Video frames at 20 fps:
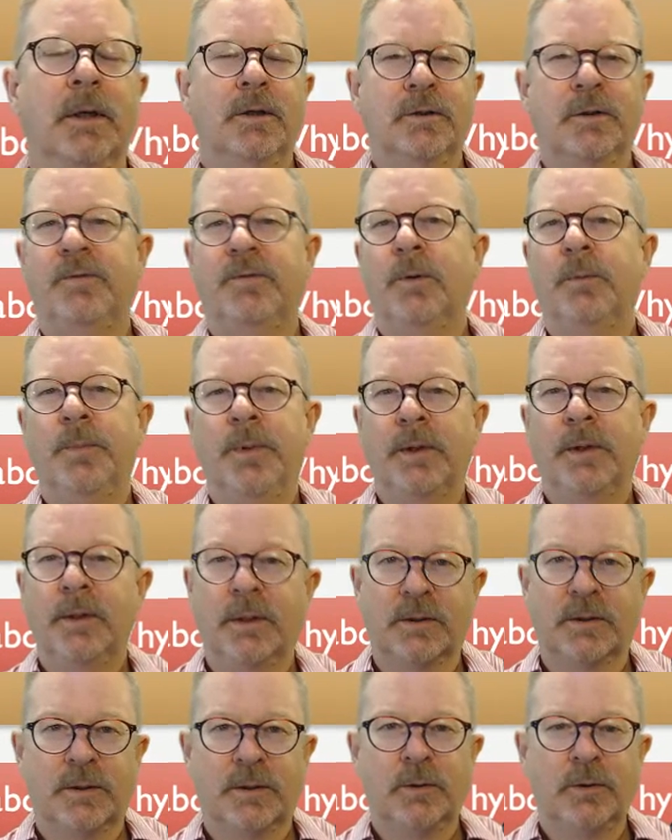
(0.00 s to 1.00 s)
So if you're
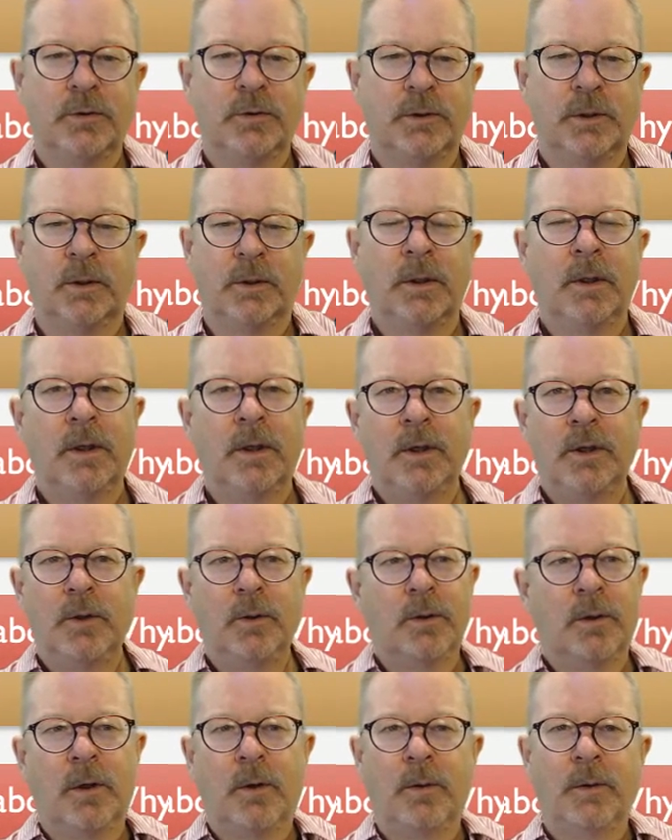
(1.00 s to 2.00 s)
building a solution,
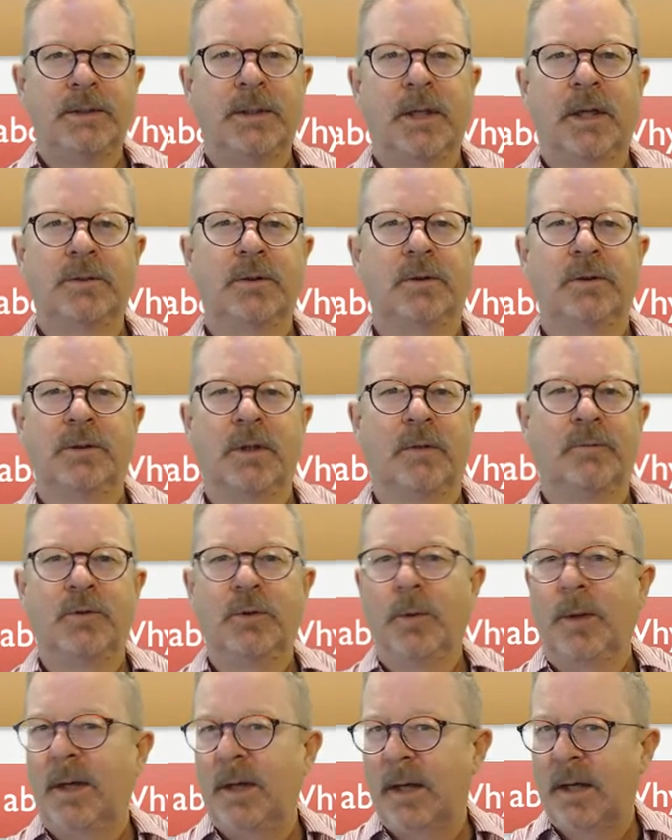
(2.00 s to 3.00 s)
you can always ask yourself,
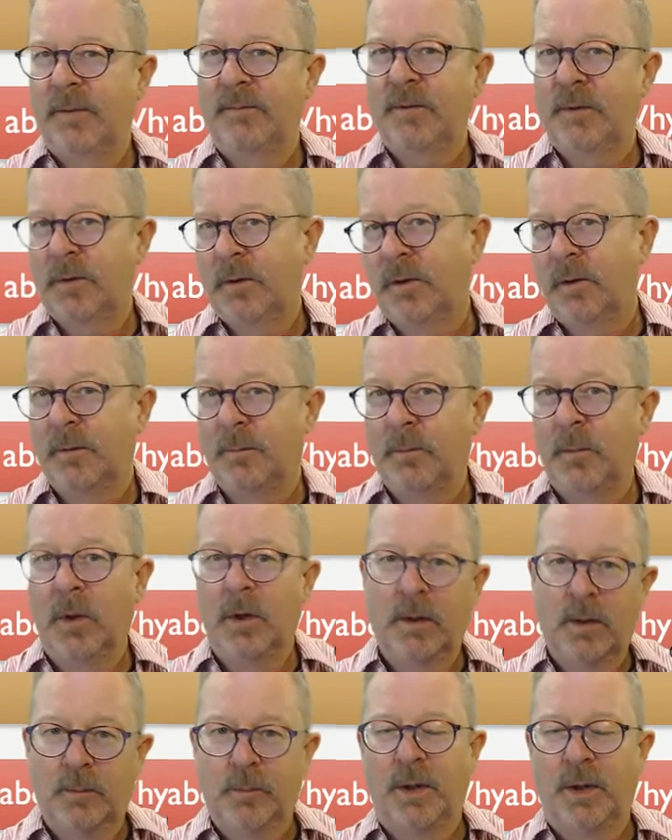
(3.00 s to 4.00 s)
do I have a good
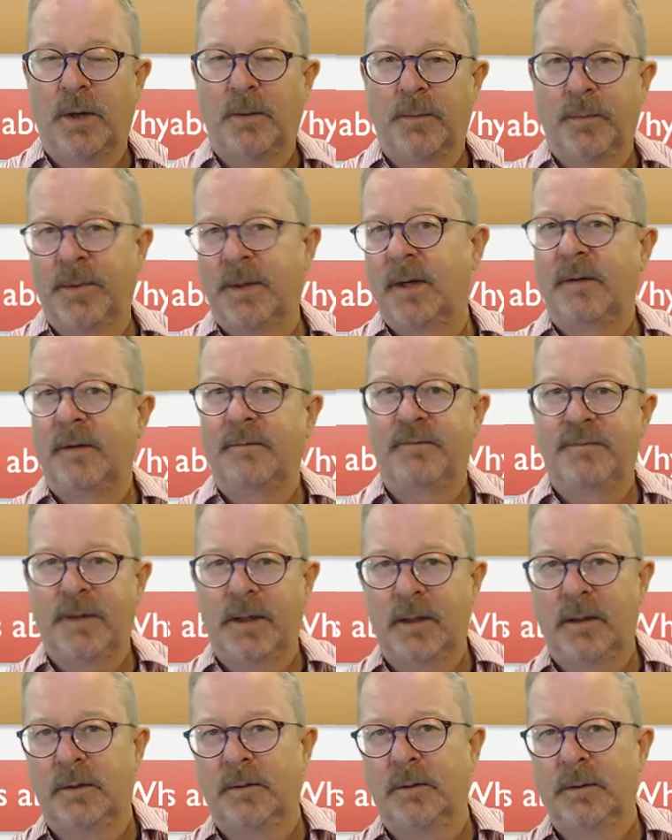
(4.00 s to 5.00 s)
market problem that I
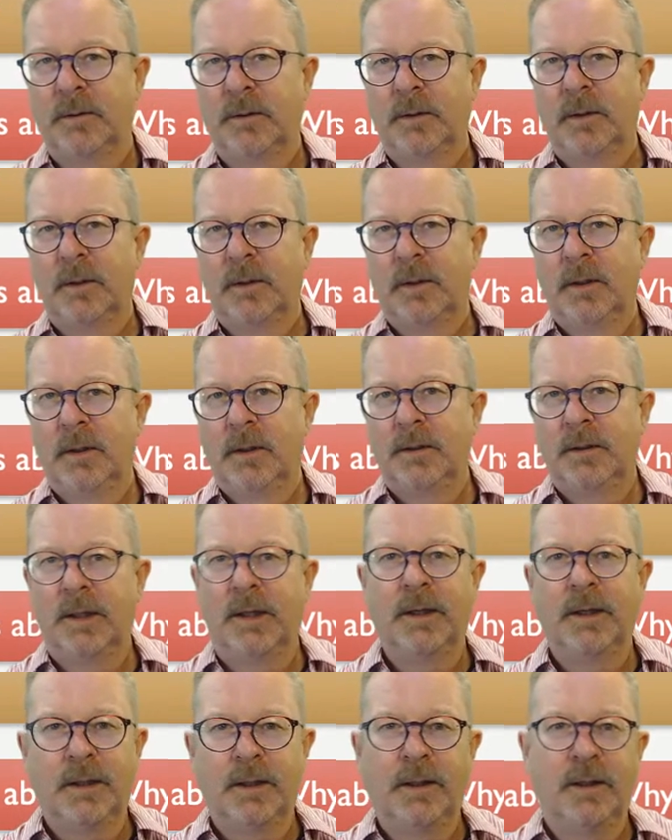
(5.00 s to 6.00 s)
found
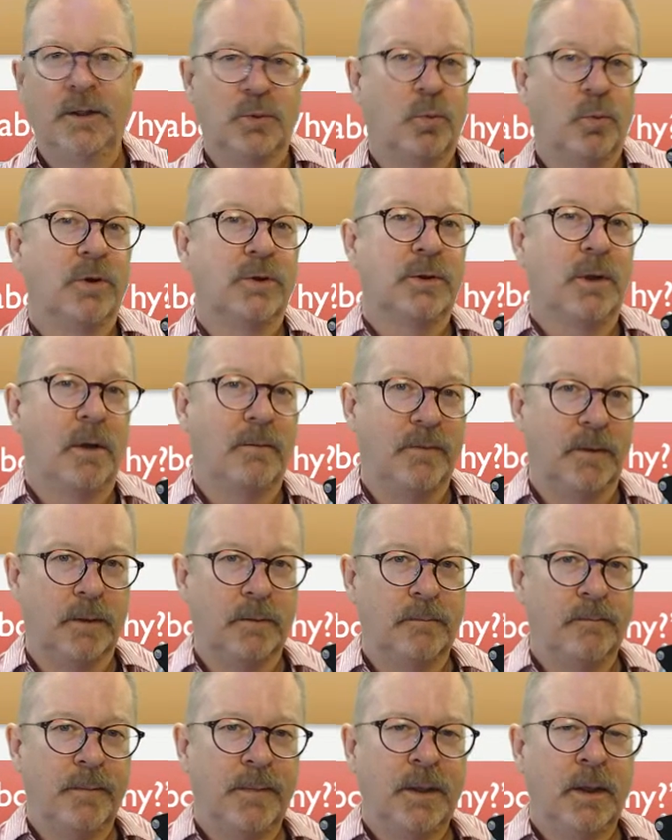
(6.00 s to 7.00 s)
that is worth solving?